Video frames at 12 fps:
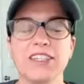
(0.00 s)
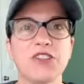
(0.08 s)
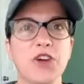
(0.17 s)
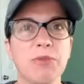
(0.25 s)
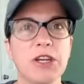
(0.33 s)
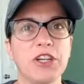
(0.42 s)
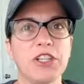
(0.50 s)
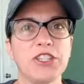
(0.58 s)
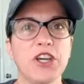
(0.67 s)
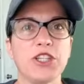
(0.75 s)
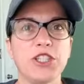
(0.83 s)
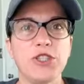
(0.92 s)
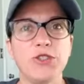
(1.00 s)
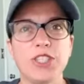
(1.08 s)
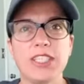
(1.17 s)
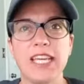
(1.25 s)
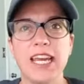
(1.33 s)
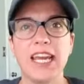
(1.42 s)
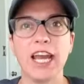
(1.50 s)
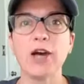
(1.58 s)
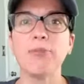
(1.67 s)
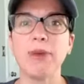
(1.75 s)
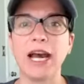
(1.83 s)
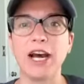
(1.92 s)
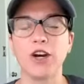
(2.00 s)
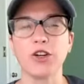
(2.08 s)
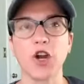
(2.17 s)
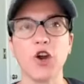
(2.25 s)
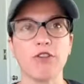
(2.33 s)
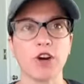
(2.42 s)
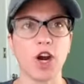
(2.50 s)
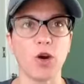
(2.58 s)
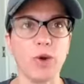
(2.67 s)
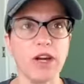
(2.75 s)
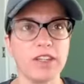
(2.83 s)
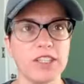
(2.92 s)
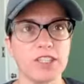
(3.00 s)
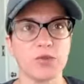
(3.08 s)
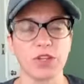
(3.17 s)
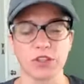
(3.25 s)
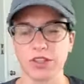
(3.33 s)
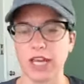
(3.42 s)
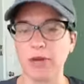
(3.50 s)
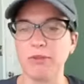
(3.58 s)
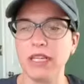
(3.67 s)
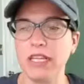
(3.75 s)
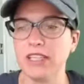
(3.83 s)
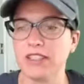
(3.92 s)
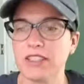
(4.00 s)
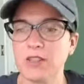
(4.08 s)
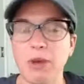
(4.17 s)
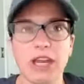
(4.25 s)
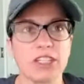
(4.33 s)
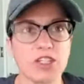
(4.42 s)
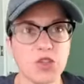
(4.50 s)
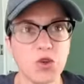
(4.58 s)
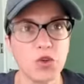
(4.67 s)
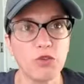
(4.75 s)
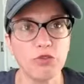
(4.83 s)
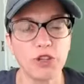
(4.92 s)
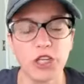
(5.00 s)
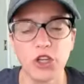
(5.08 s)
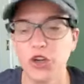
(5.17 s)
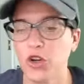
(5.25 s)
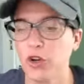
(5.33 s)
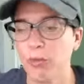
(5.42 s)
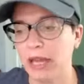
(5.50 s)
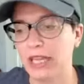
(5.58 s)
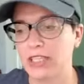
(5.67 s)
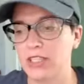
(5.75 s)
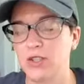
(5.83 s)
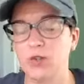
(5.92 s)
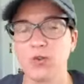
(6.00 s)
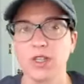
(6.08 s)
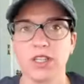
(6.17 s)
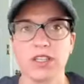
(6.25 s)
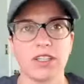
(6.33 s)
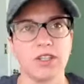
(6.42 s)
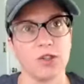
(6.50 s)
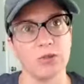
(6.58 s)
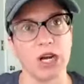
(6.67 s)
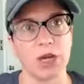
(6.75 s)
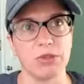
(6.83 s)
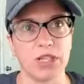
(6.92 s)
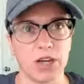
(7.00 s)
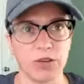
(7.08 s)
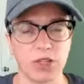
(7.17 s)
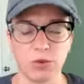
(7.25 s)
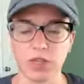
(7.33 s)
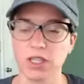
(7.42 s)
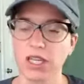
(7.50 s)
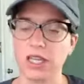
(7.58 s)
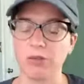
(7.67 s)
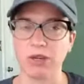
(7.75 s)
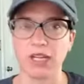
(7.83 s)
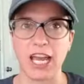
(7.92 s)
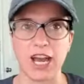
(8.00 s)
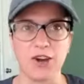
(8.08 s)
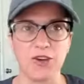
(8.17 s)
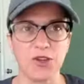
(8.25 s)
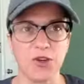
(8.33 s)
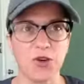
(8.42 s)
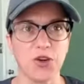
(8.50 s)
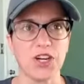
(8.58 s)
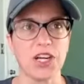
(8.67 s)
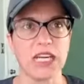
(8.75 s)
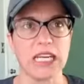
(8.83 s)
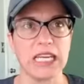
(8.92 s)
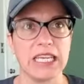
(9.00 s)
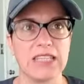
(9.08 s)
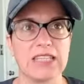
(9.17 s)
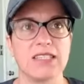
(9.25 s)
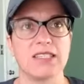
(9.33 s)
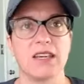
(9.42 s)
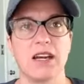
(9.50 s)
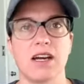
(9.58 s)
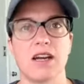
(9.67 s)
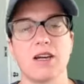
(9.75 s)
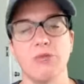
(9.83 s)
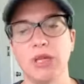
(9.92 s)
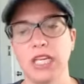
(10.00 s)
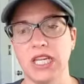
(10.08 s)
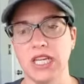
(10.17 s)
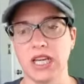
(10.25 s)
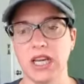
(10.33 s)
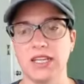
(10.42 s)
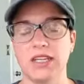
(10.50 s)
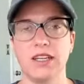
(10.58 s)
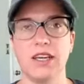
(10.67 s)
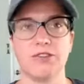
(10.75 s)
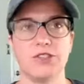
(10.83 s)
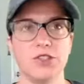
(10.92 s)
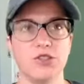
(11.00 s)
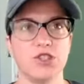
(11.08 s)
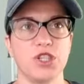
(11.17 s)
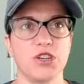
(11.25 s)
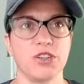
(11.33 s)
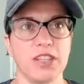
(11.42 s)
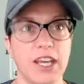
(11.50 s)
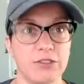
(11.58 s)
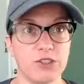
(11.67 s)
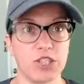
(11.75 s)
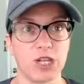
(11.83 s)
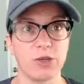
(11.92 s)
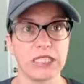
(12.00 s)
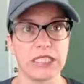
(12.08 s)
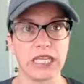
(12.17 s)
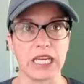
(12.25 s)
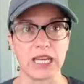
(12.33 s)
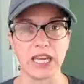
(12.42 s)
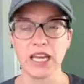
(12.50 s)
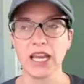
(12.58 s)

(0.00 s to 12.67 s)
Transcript: So I'm here to talk to you today about overall wellness, whether that means back to school for you, back to work. You were probably already working, but now your kids are being kind enough to share the love, shall we say.